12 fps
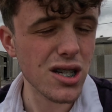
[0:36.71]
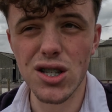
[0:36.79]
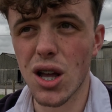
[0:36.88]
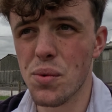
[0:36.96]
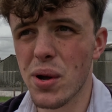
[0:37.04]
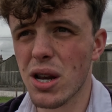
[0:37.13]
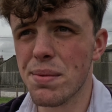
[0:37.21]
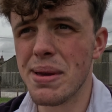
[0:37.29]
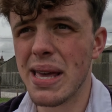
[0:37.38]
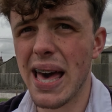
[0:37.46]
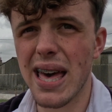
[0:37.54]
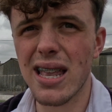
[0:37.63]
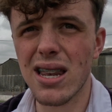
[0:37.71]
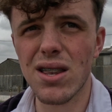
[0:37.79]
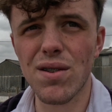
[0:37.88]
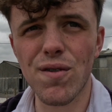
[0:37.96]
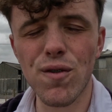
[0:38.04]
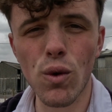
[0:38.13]
So we're going to be
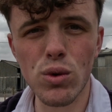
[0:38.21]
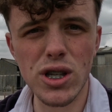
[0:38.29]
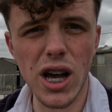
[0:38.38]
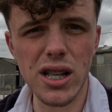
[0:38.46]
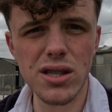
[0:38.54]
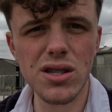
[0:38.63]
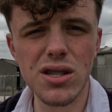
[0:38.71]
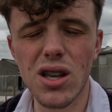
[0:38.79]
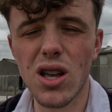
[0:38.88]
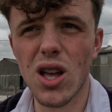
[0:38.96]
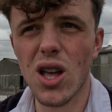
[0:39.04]
getting 4 tonnes.